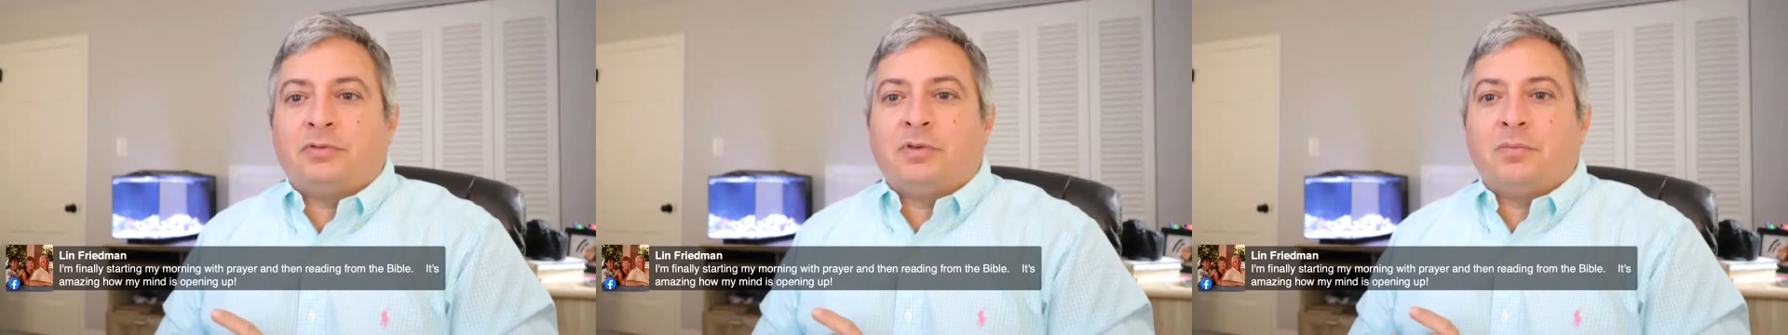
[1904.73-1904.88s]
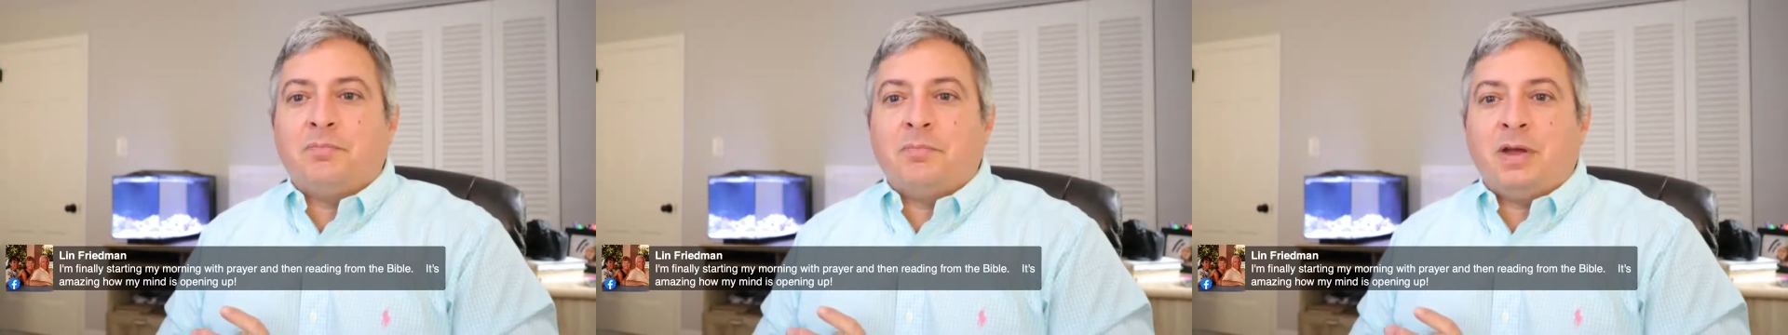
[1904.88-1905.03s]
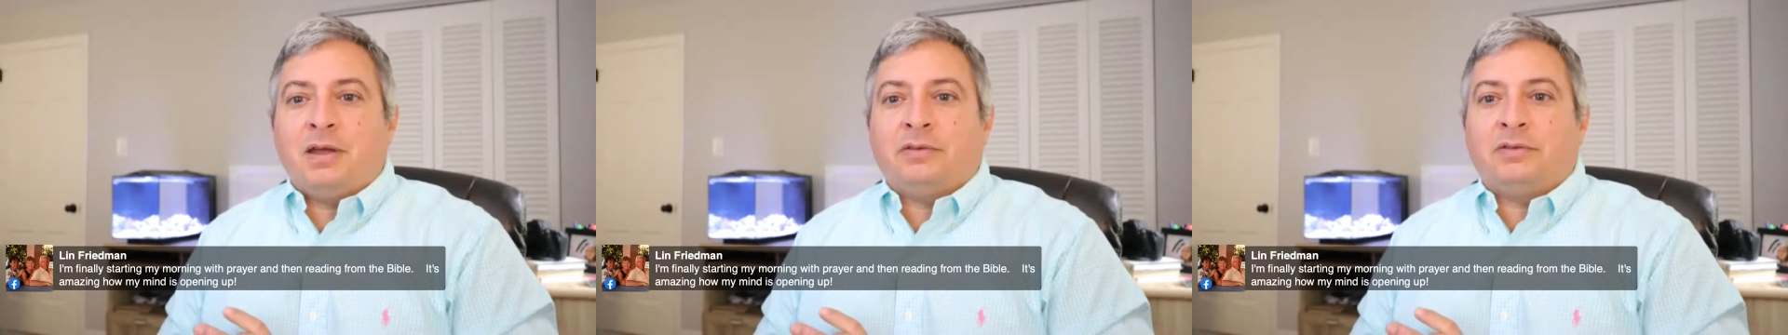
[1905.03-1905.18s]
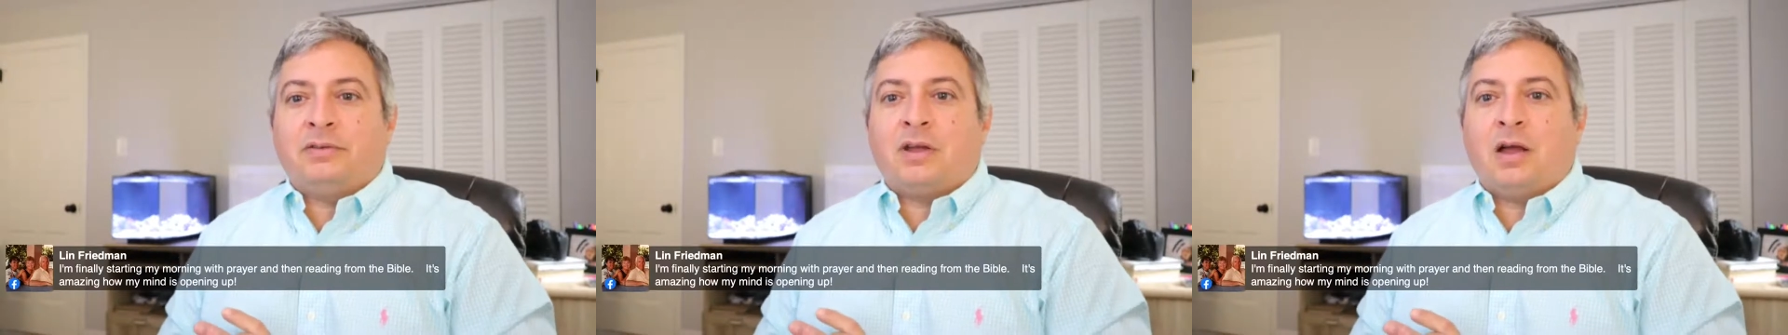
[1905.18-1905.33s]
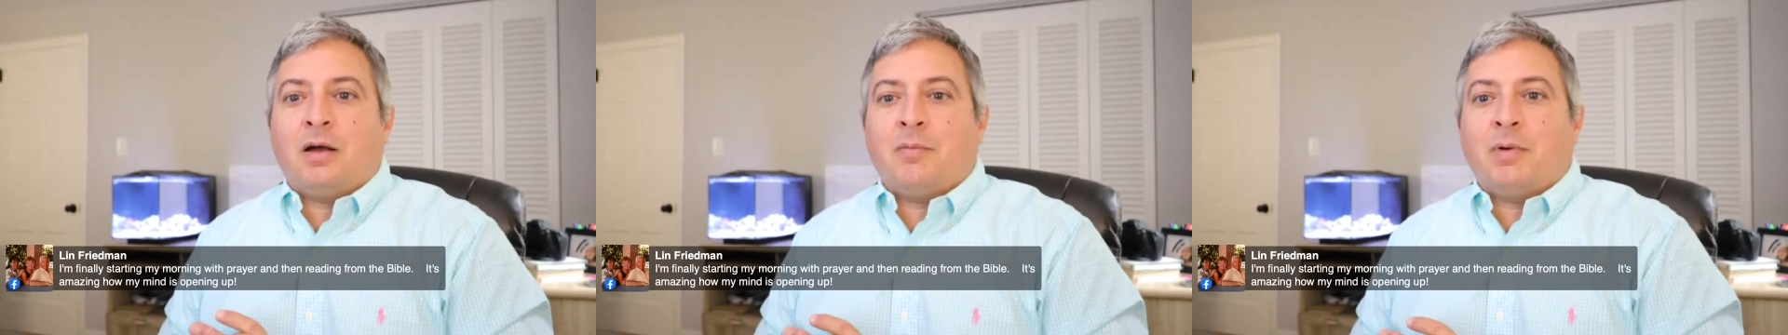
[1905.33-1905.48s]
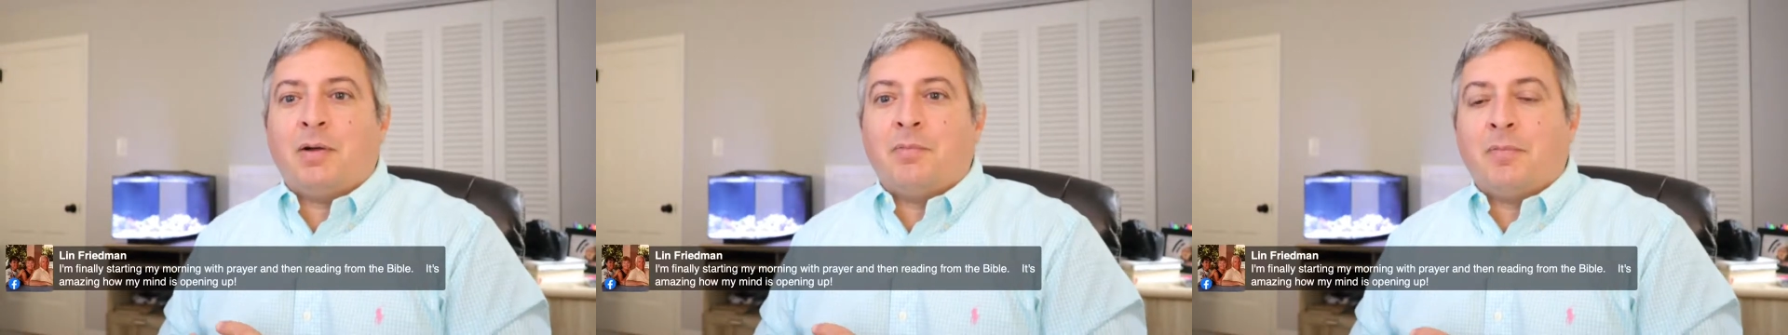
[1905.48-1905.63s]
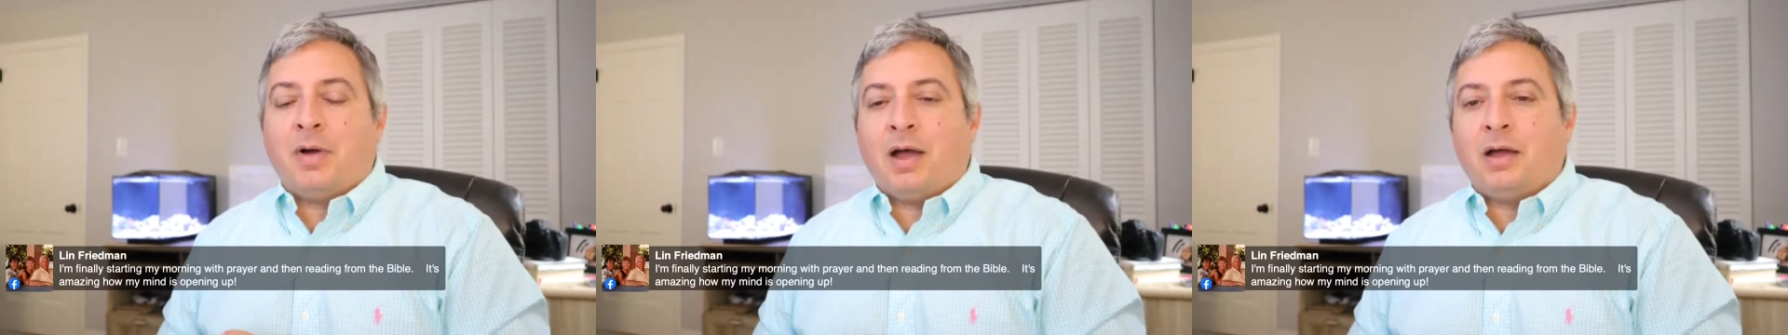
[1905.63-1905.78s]
It's amazing how
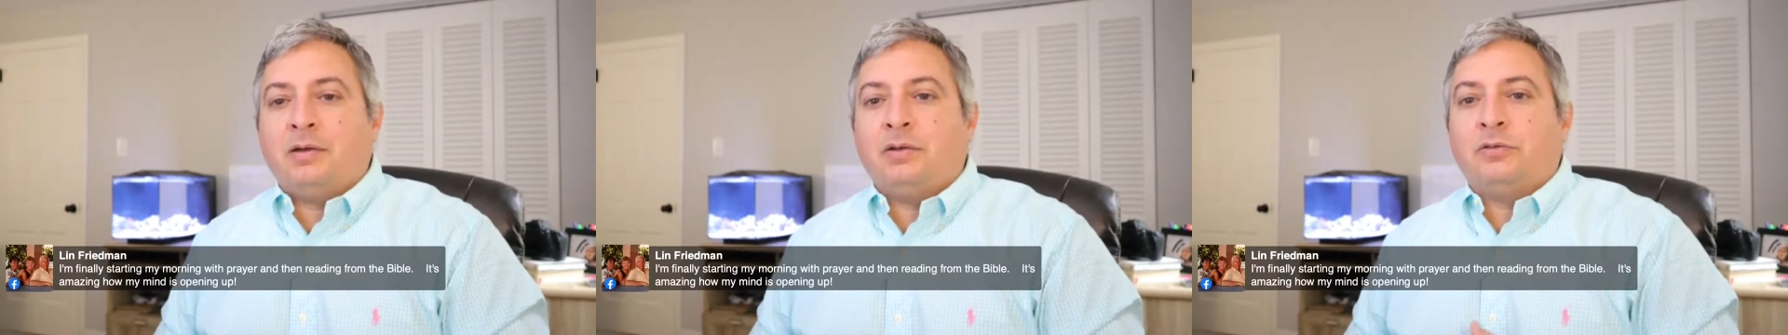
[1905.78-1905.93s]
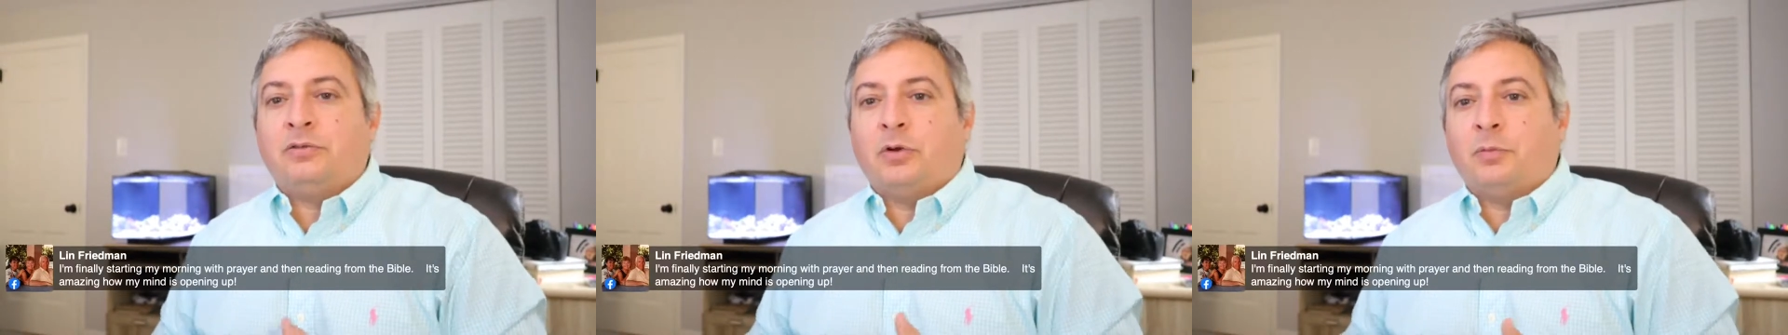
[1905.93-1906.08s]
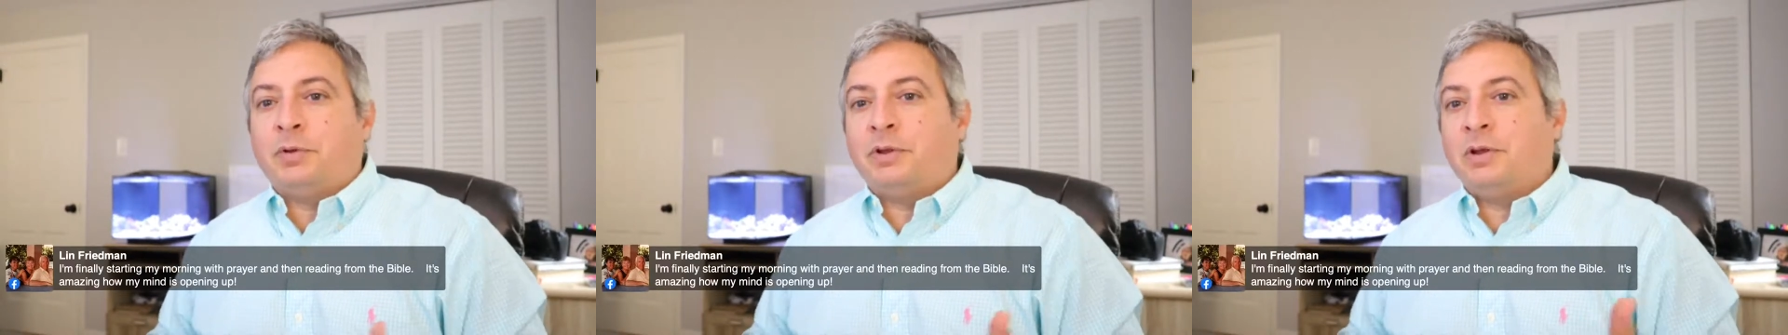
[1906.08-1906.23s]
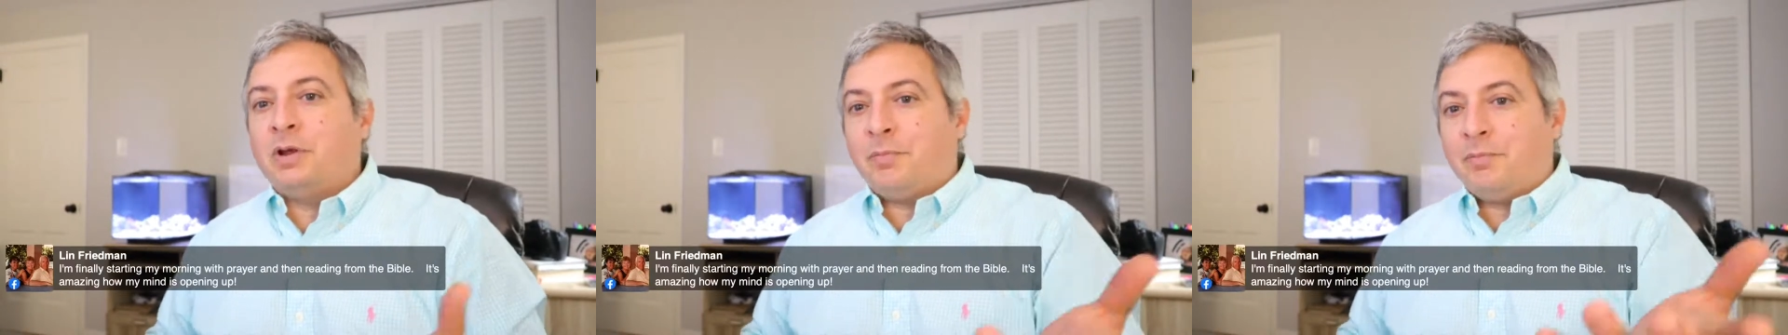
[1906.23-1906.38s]
my mind is opening